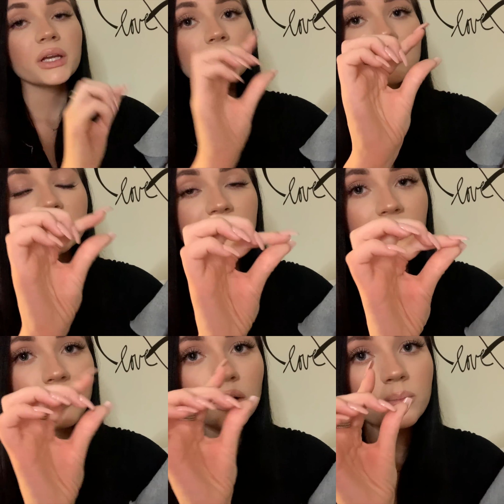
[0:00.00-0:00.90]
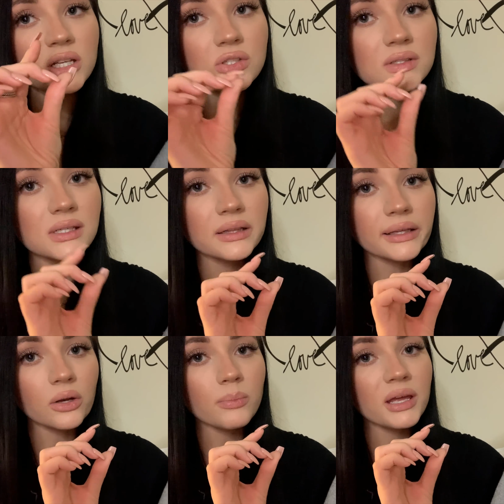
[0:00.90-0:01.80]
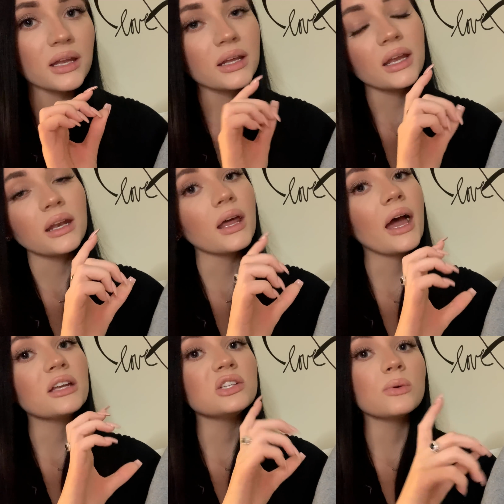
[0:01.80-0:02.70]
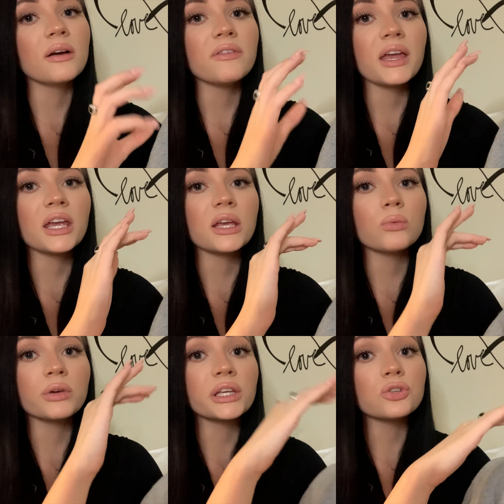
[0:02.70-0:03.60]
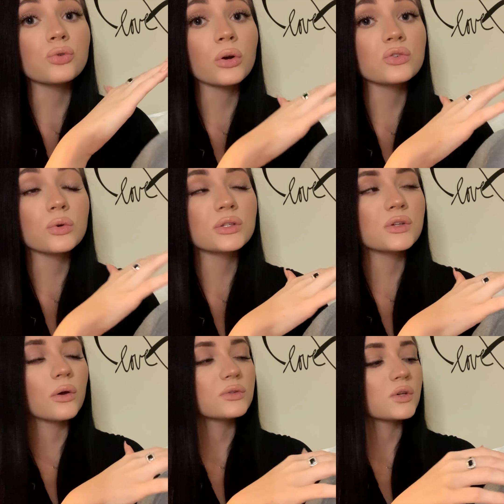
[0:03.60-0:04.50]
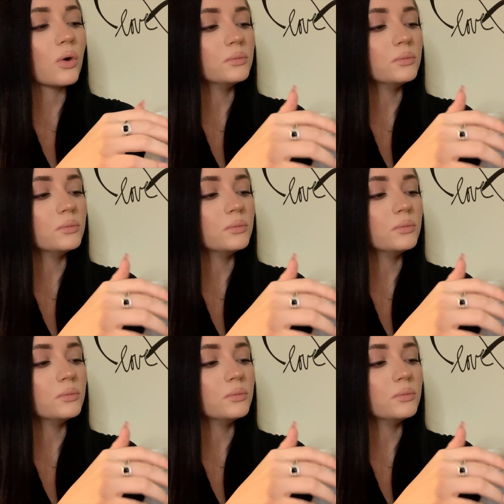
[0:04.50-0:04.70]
Just a little bit, just a little bit. And I do have a really short torso, so